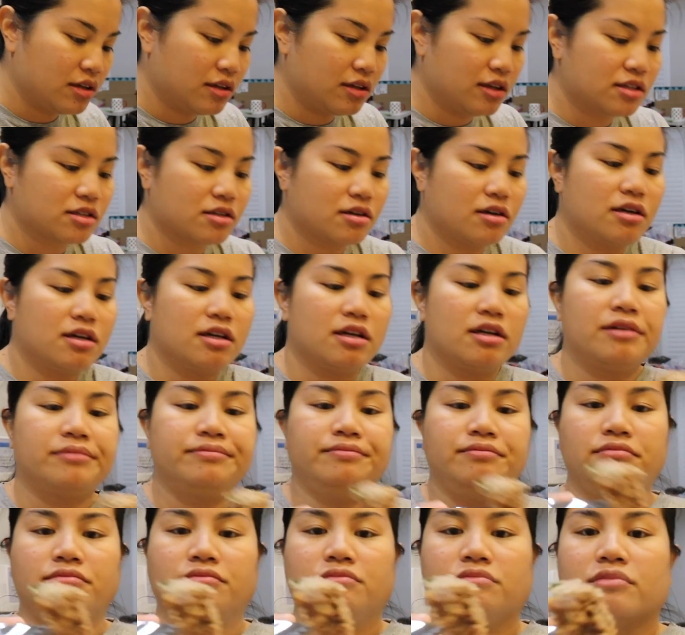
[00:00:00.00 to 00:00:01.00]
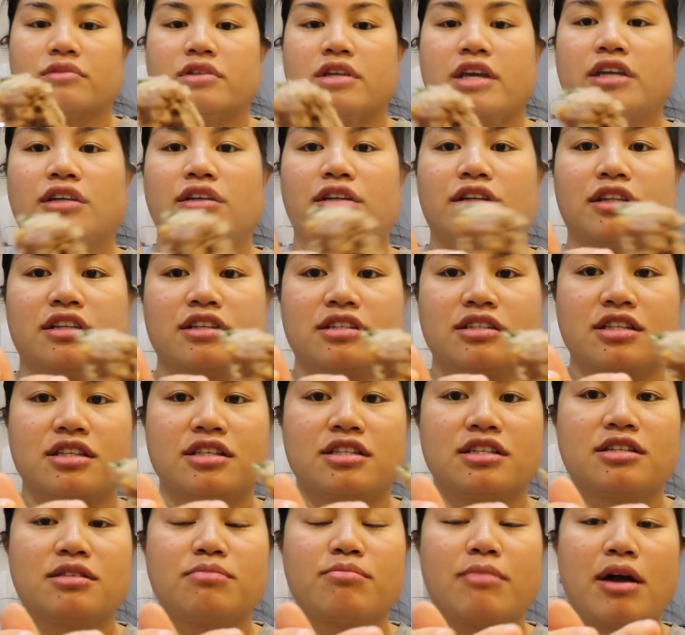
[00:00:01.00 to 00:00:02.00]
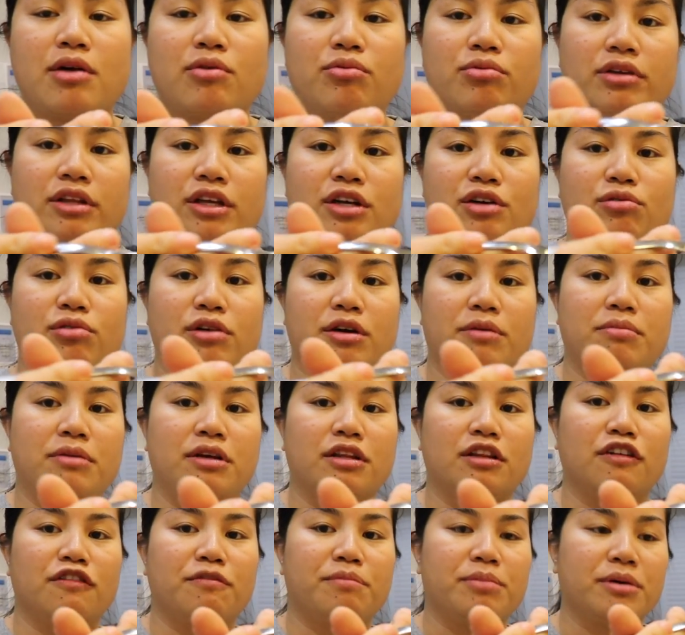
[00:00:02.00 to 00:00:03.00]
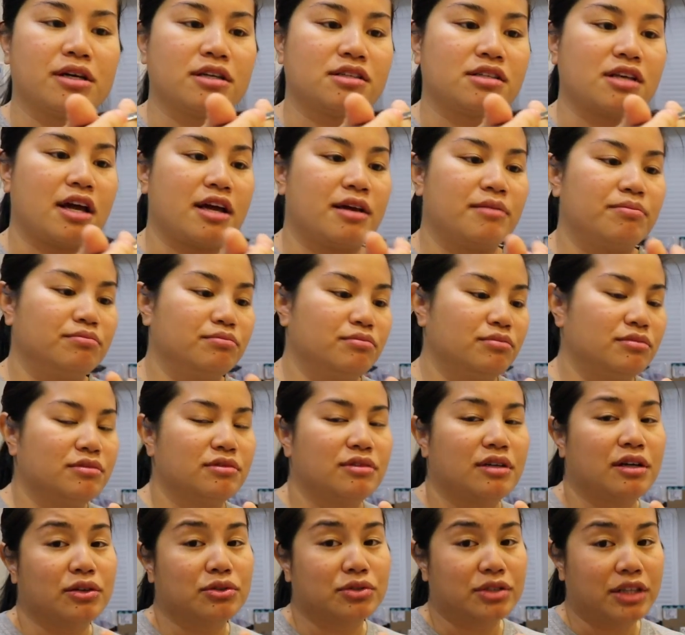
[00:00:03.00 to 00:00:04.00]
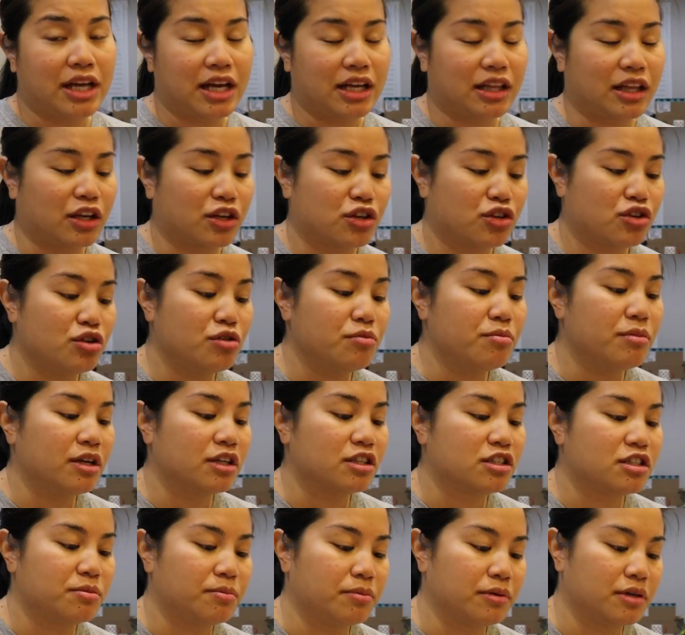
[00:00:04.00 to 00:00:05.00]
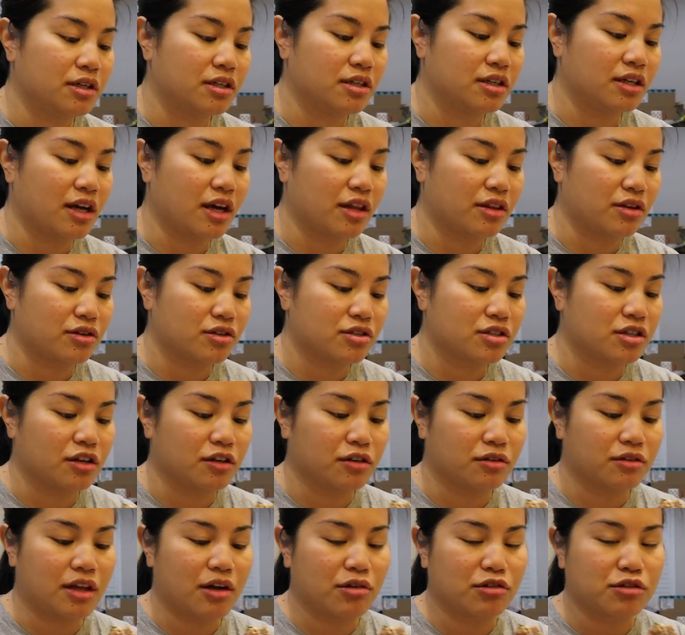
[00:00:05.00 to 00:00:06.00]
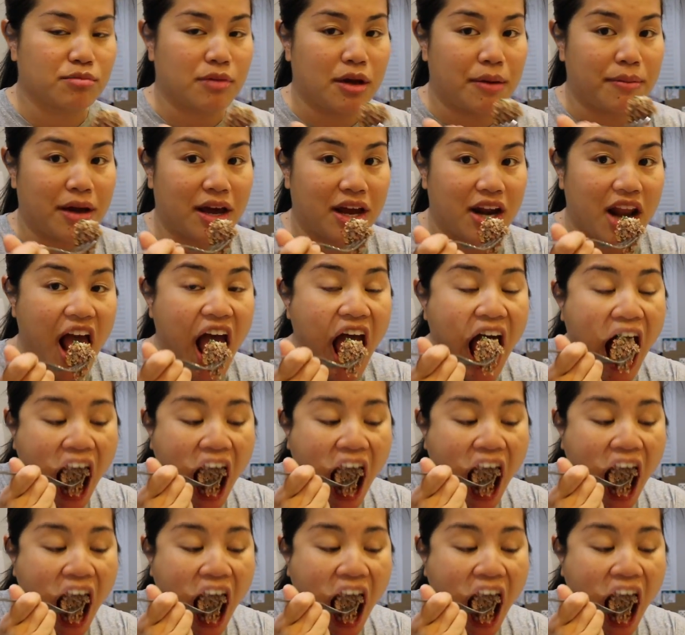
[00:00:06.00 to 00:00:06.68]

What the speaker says: Let's go ahead and take a look at this. This is my really quick meatloaf because I only had like 2 minutes to put it together, so that was my bad.